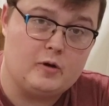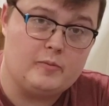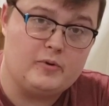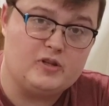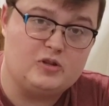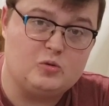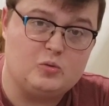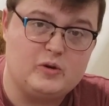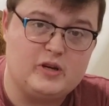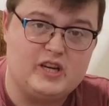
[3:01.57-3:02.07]

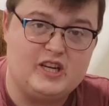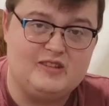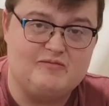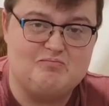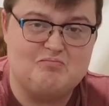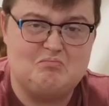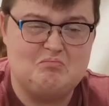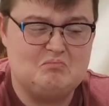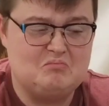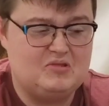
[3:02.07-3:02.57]

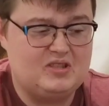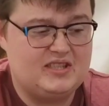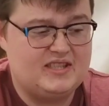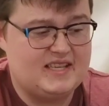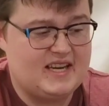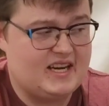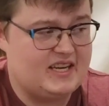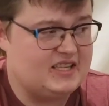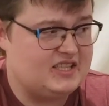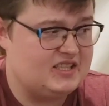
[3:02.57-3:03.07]
between
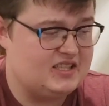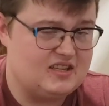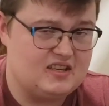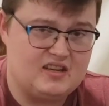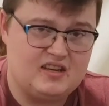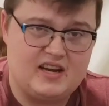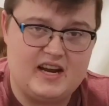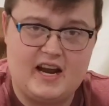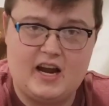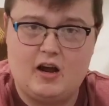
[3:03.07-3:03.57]
$600
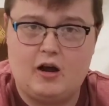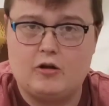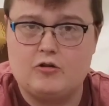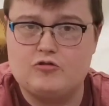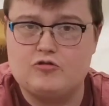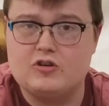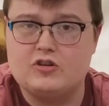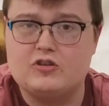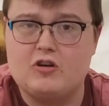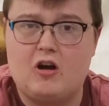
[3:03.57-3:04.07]
and
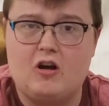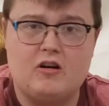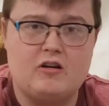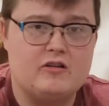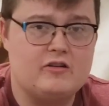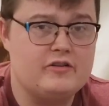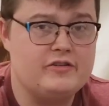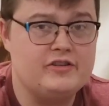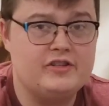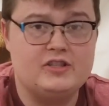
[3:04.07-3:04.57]

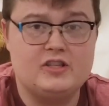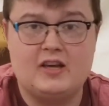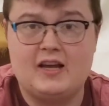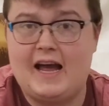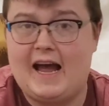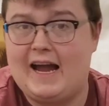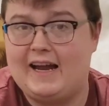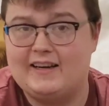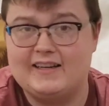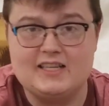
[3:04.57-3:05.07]
$800,
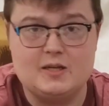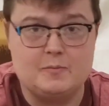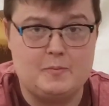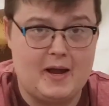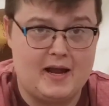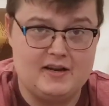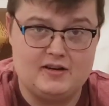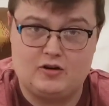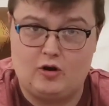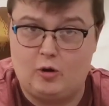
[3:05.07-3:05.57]
highly
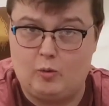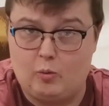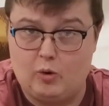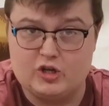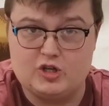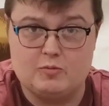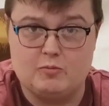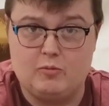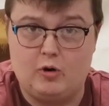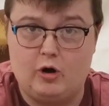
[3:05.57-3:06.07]
dependent on
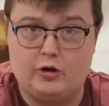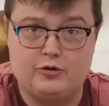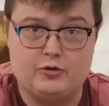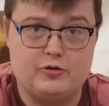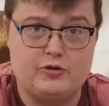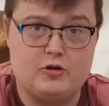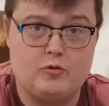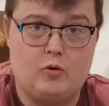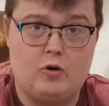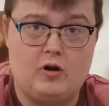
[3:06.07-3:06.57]
which model
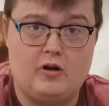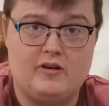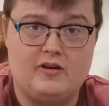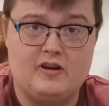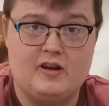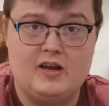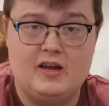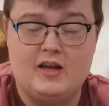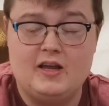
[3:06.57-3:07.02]
you want.